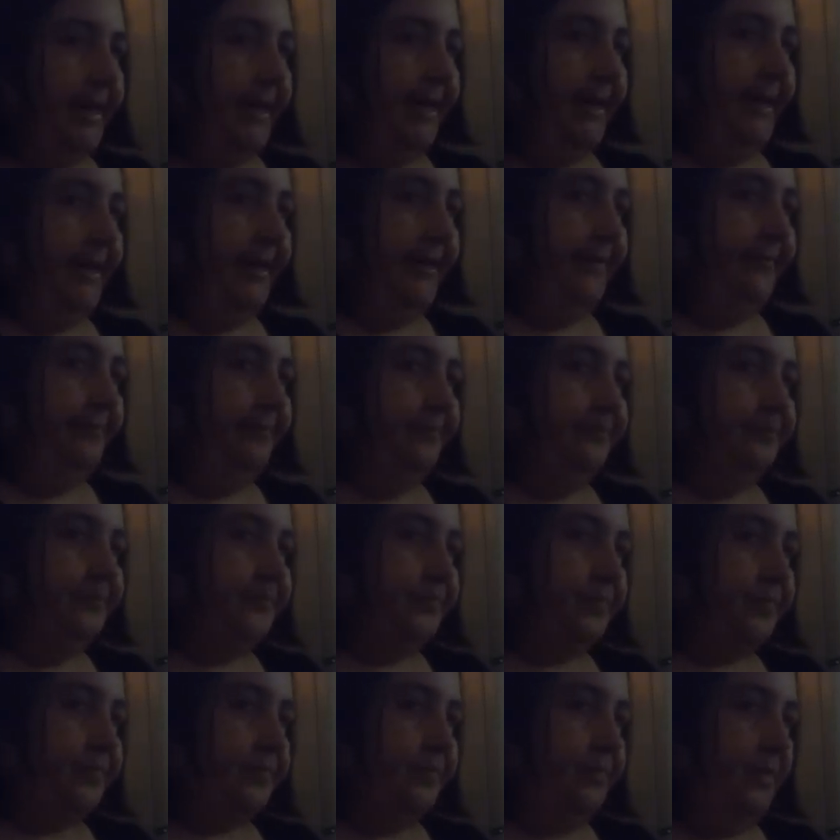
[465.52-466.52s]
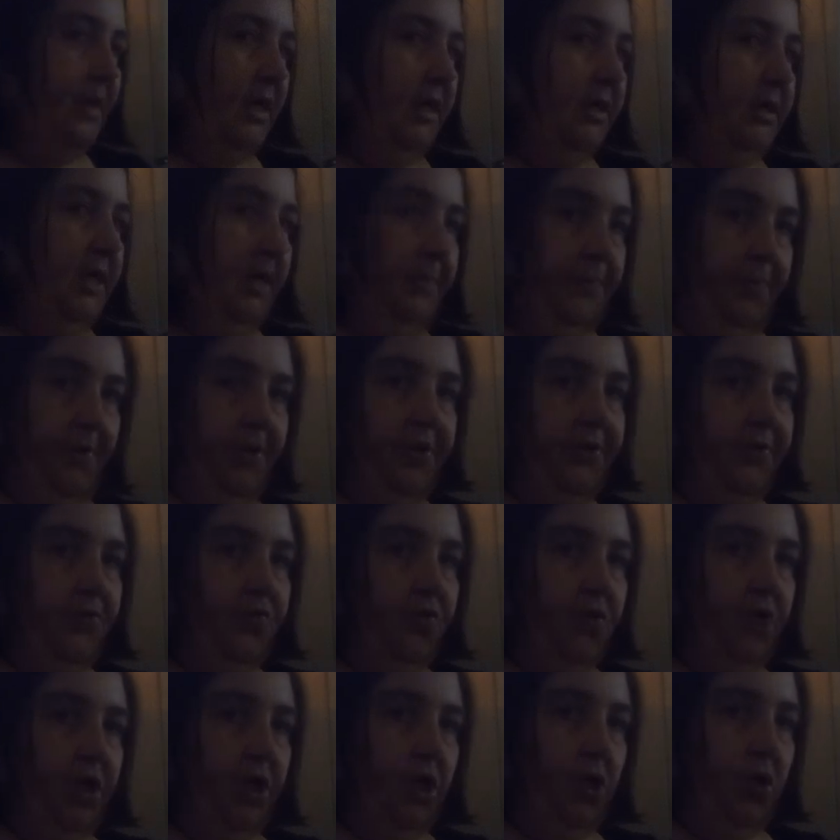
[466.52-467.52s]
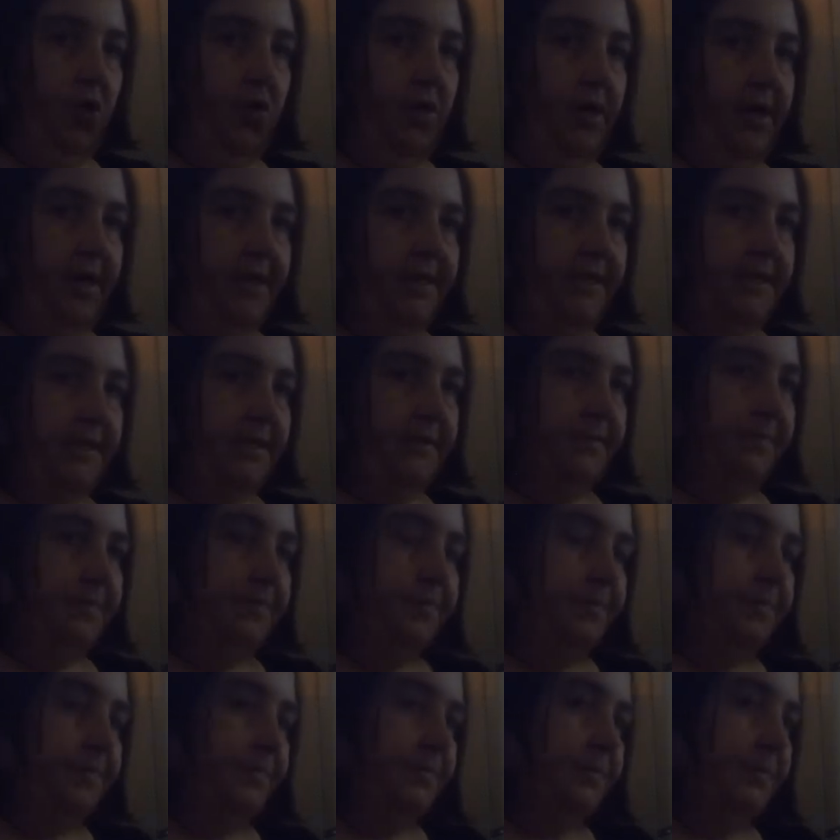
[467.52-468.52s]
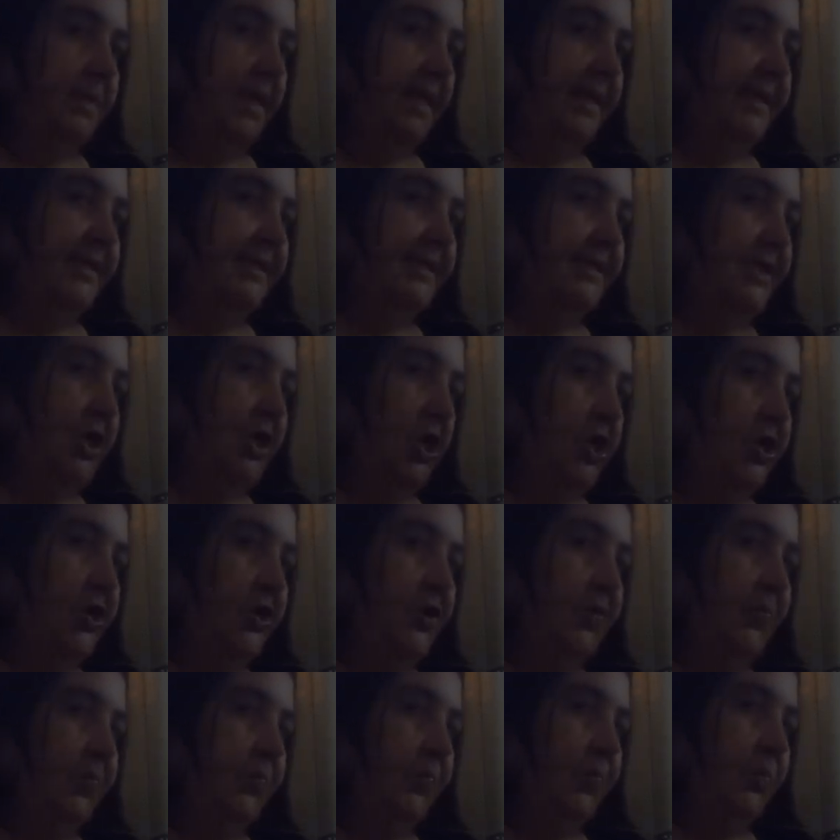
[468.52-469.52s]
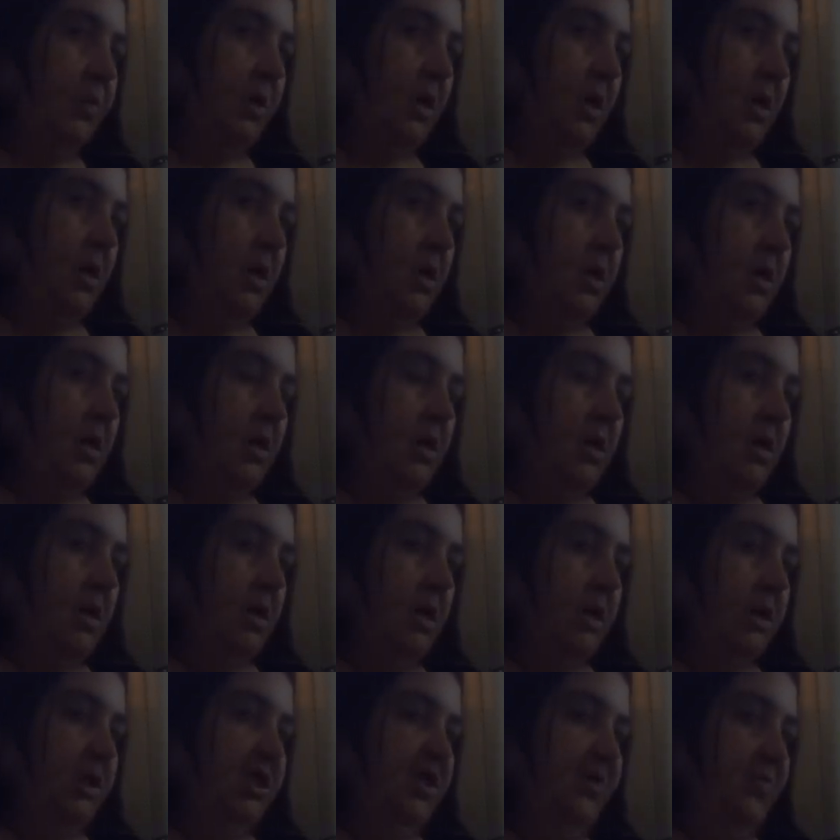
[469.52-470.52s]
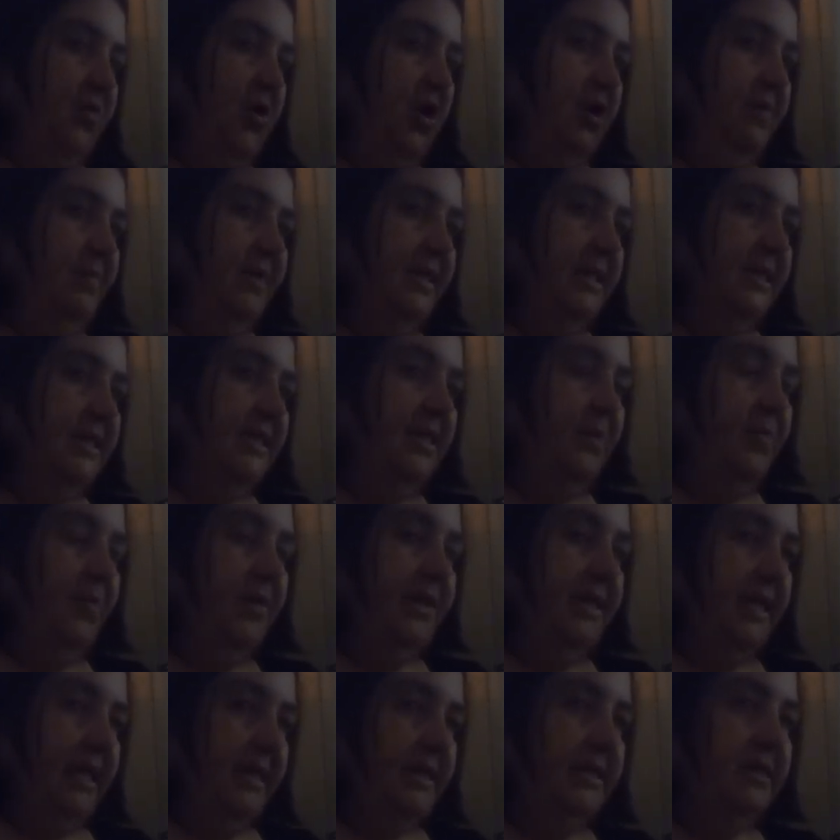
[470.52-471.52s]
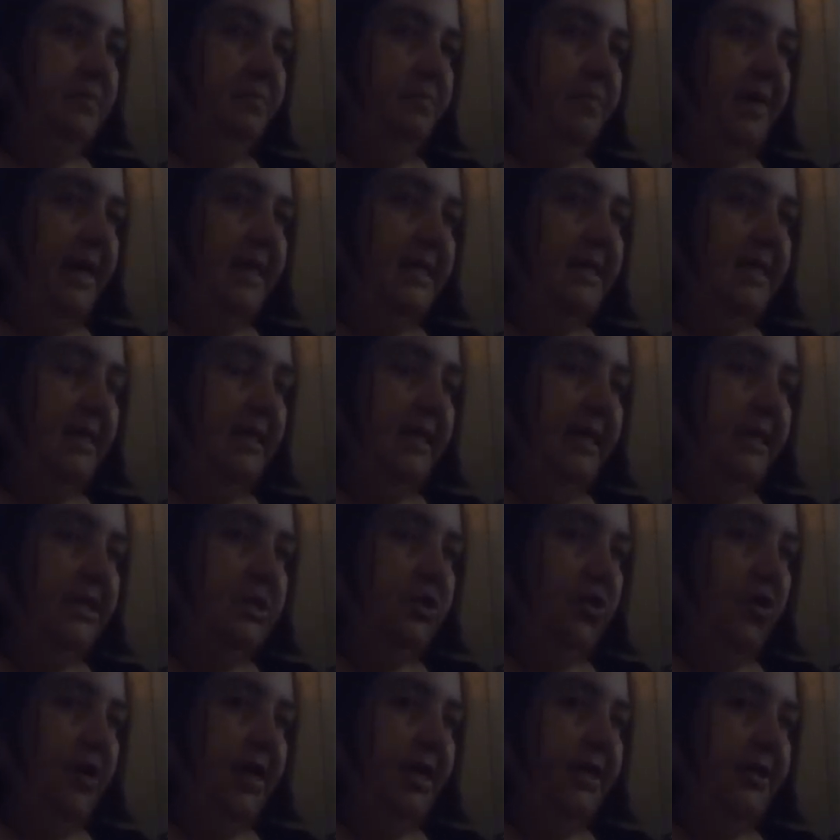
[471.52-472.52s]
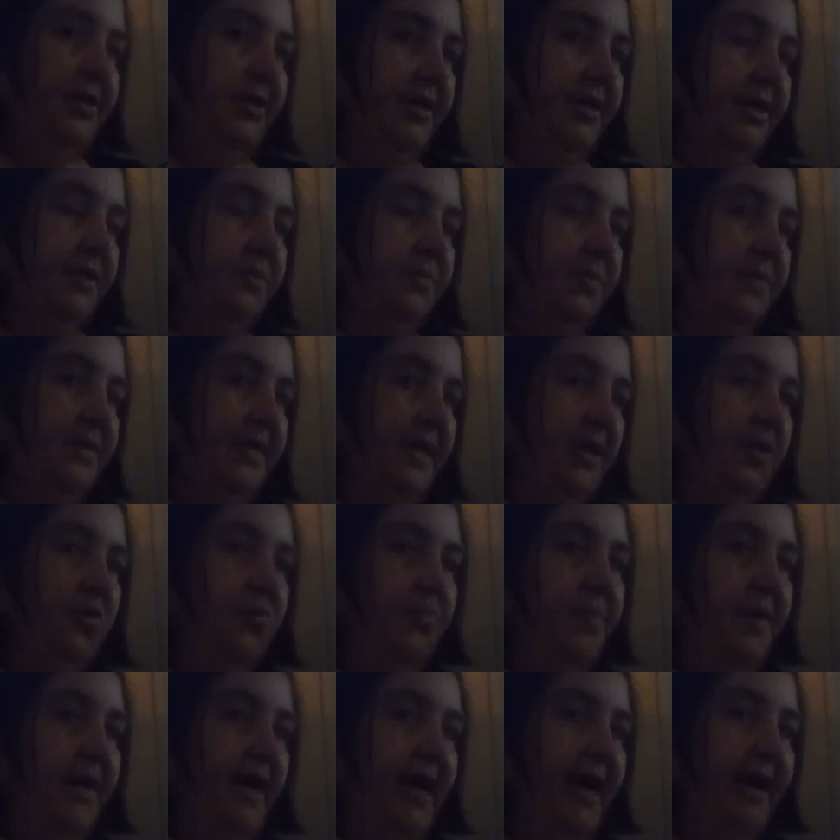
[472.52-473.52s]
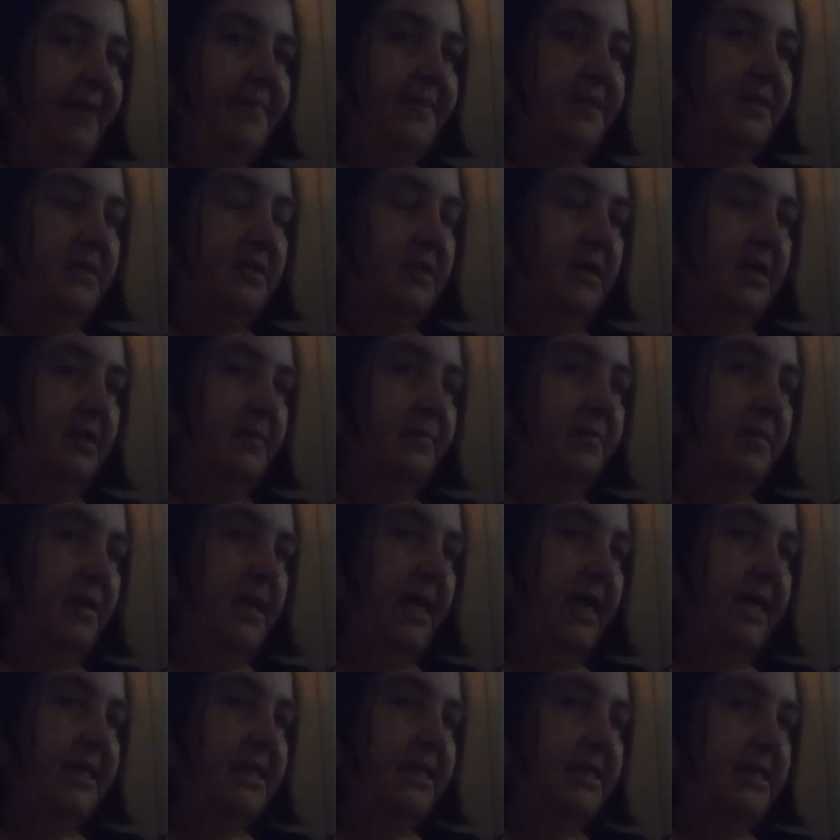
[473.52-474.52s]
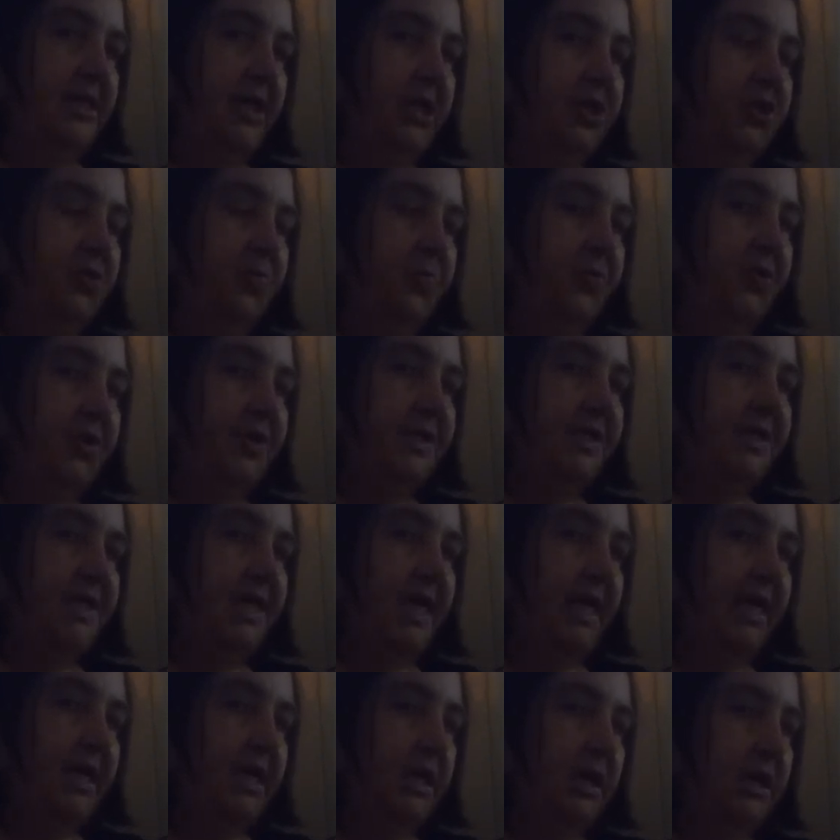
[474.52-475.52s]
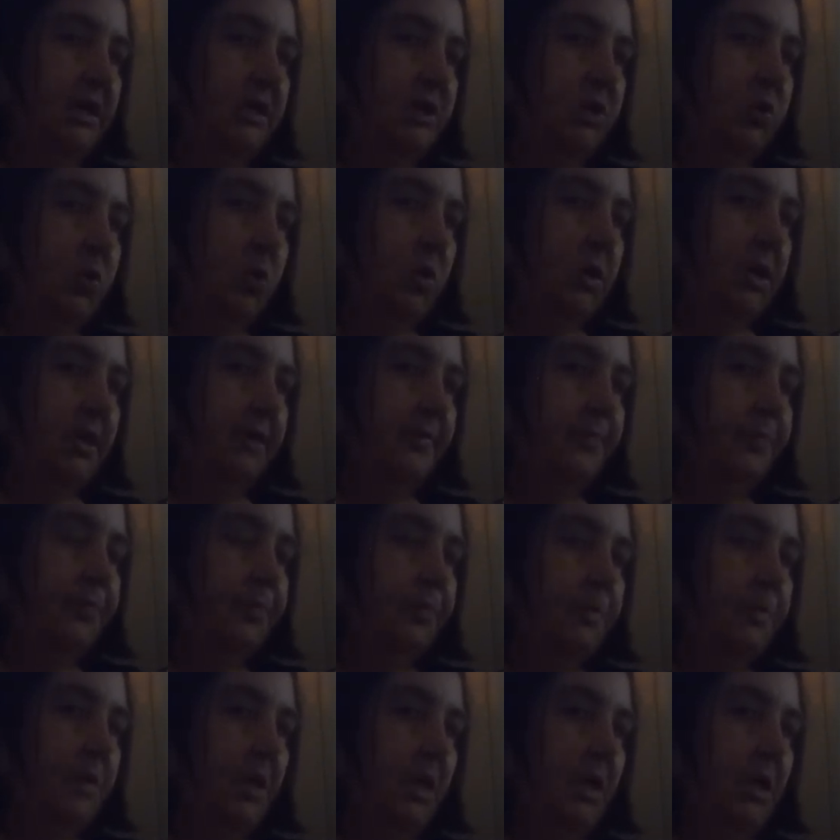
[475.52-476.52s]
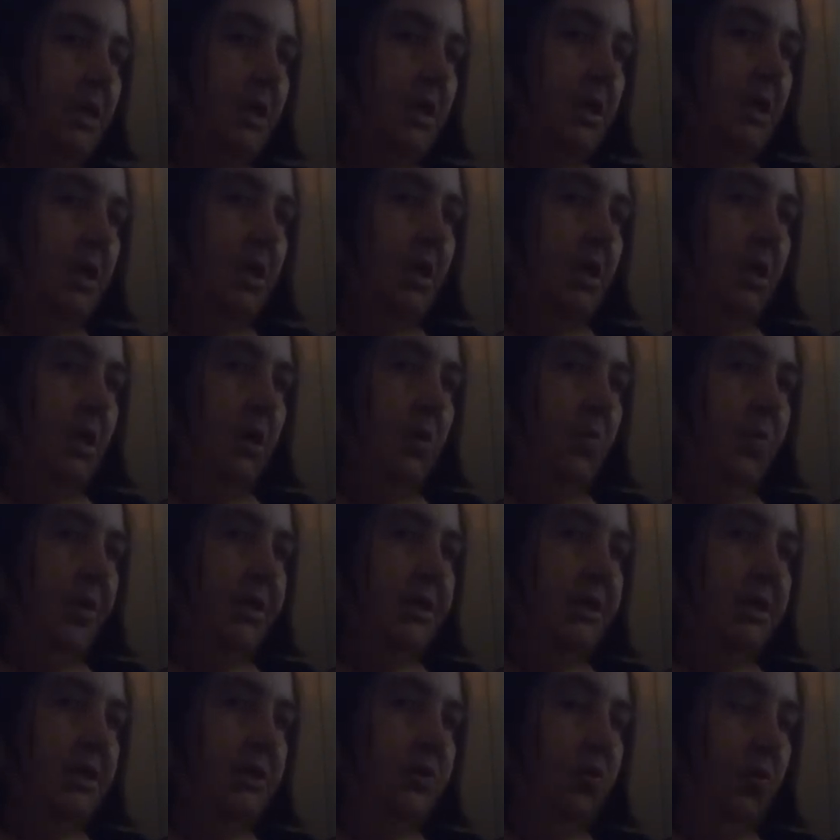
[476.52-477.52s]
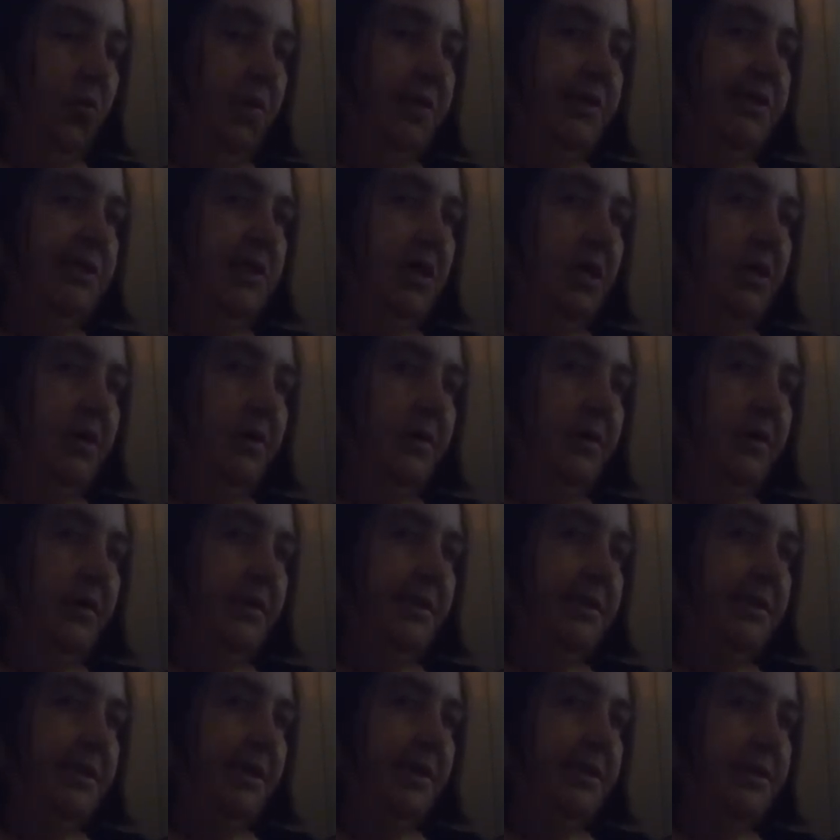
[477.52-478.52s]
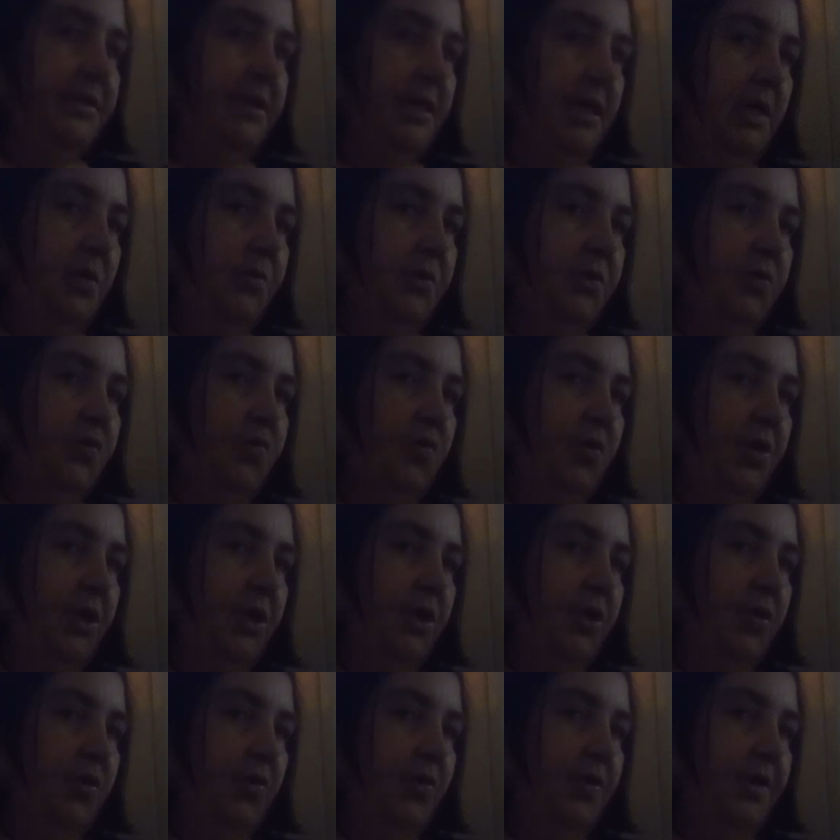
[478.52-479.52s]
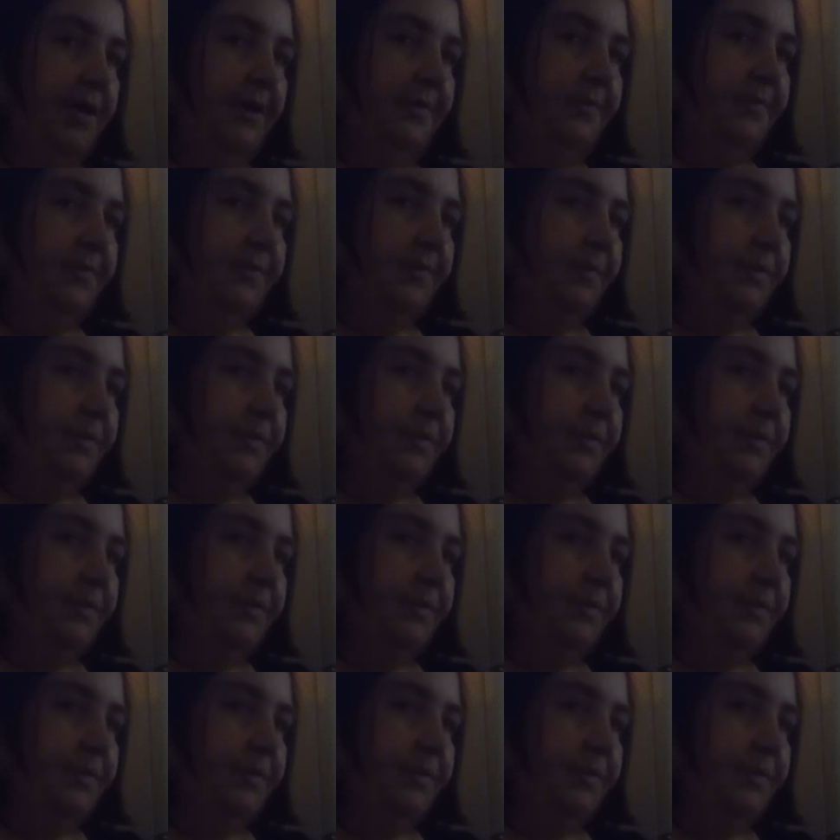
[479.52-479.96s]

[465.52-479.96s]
They're both chronic liars. So the moment someone gets basically diagnosed with that, or perhaps antisocial personality disorder, which is also associated with chronic lying,